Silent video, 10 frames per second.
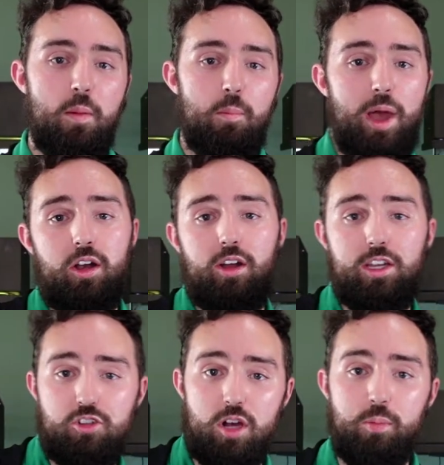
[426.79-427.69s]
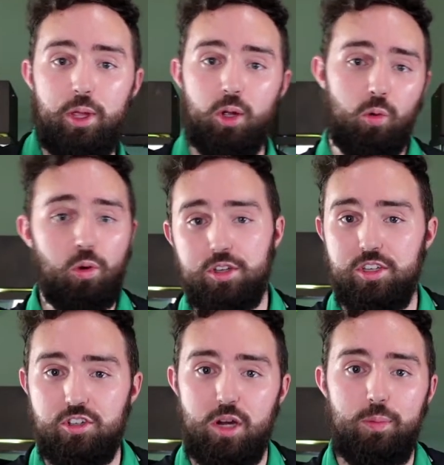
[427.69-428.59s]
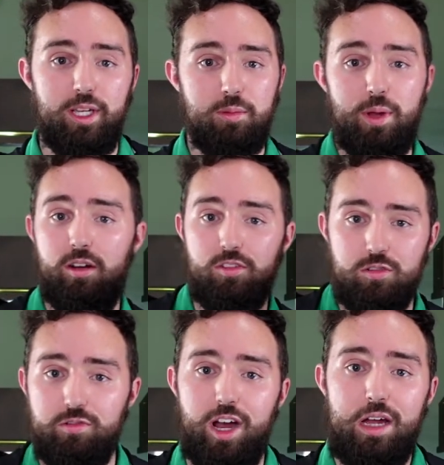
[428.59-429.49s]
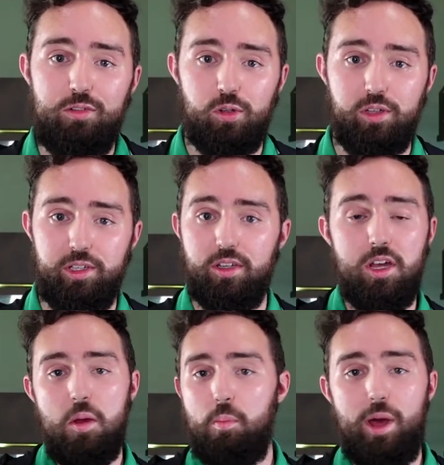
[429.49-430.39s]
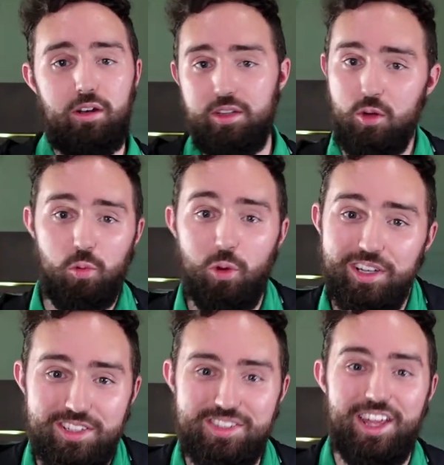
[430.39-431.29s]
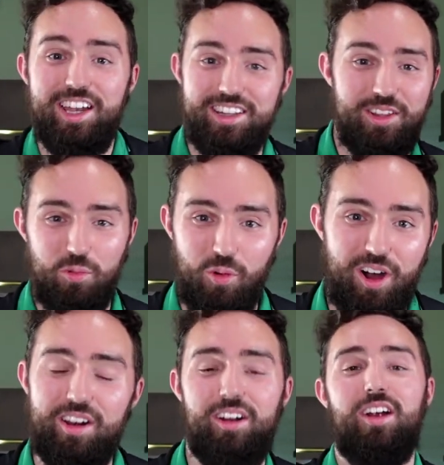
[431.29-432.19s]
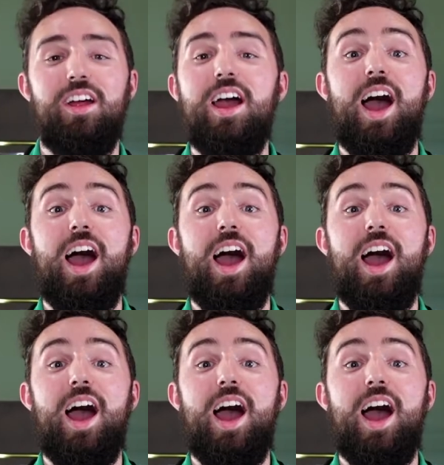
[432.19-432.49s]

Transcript: better at jumping or worse at jumping and better at survival and better in the woods than in the water.